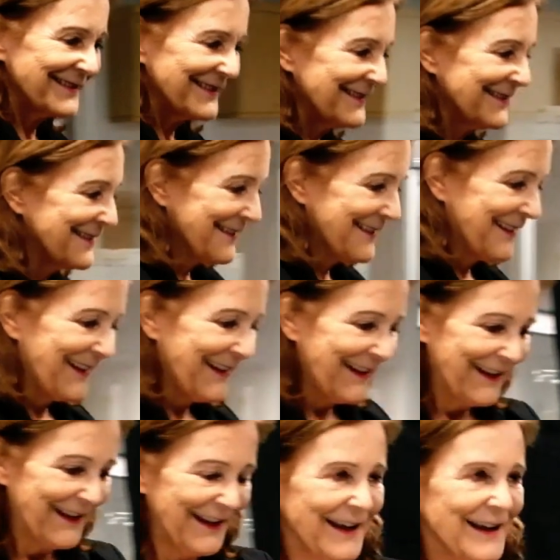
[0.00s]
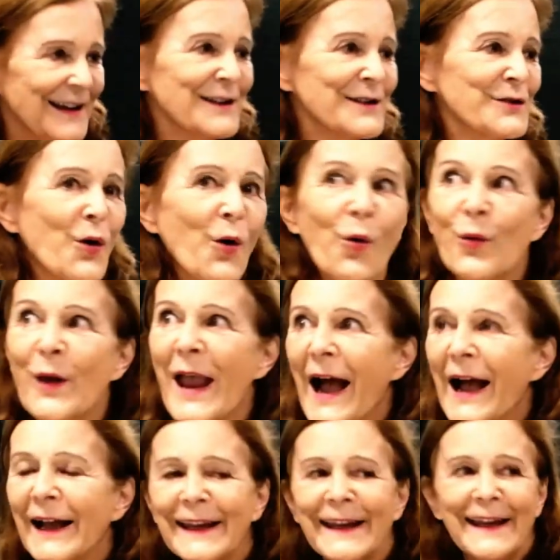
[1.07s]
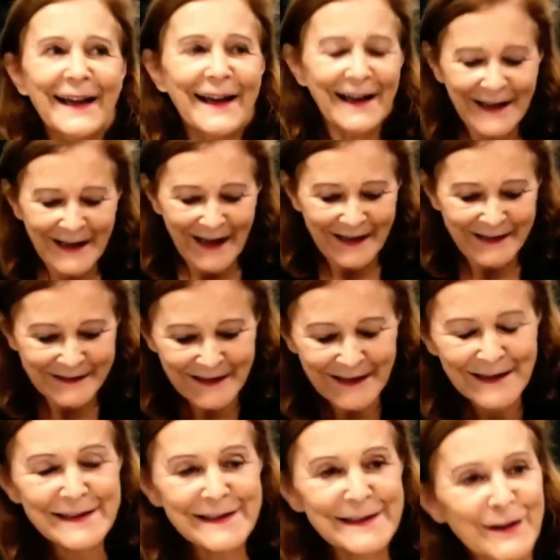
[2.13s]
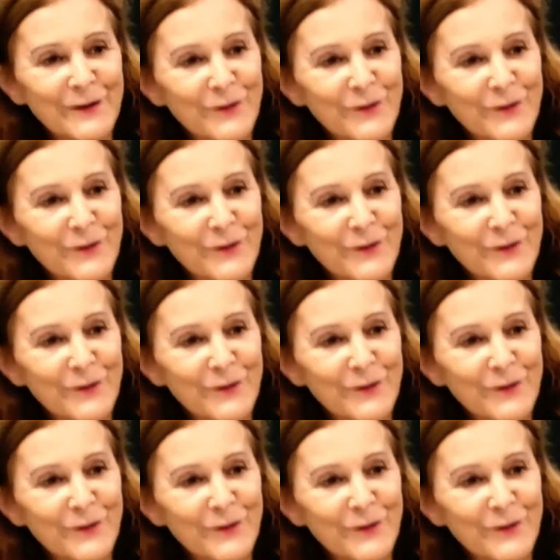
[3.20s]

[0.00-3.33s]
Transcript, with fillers: As the world faces the challenges of an aging population,